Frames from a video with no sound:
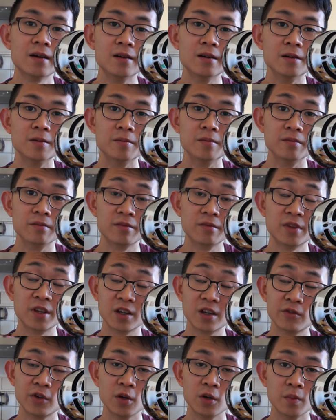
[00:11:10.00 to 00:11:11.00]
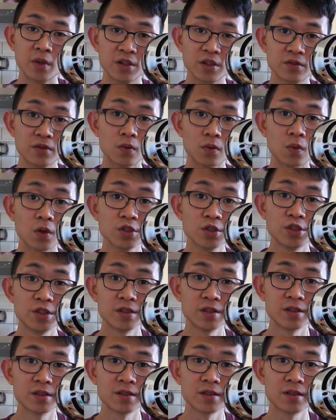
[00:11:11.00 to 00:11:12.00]
Thank you very much for
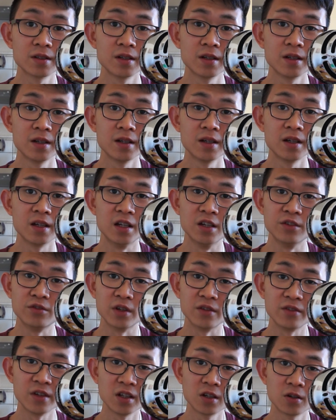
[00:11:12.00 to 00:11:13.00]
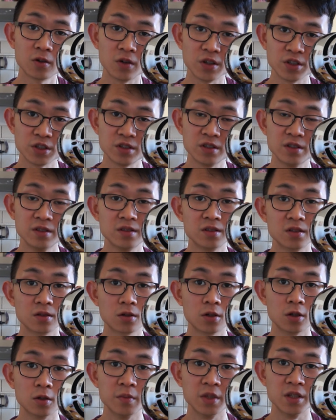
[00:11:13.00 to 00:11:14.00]
watching. If you have any questions or
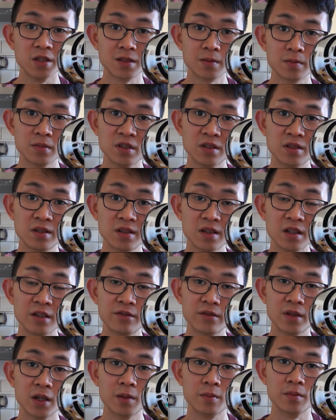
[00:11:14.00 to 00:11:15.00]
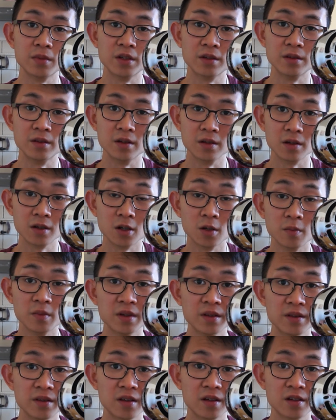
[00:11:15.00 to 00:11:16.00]
comments, please leave them in the
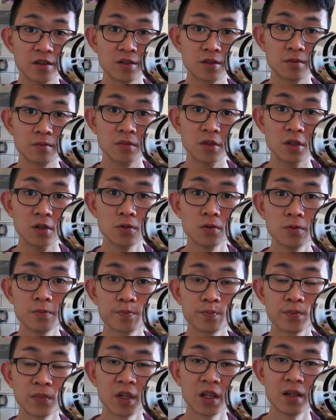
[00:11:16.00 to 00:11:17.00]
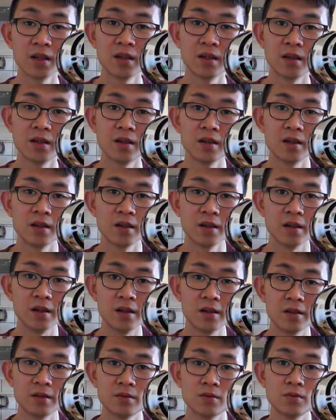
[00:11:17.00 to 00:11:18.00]
comment section below.
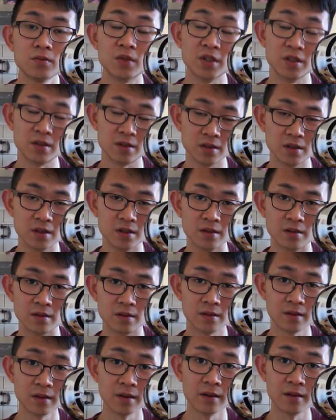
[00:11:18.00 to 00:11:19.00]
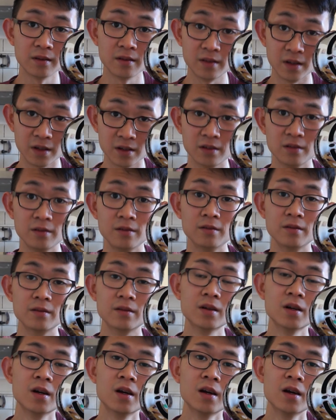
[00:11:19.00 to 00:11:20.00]
And once again, thank you.
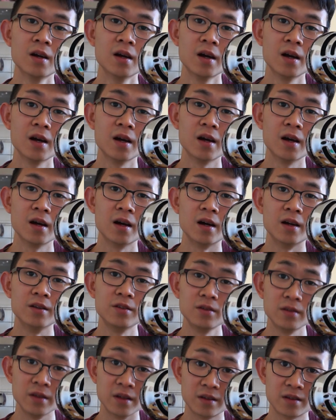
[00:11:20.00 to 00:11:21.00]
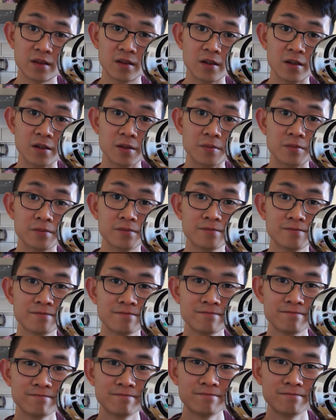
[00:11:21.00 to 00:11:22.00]
Until next time,
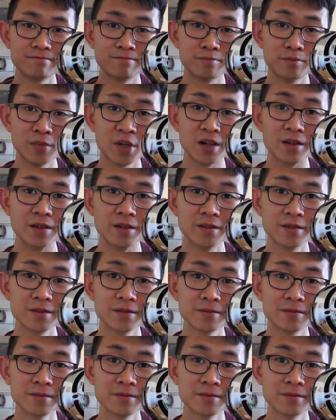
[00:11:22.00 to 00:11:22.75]
bye.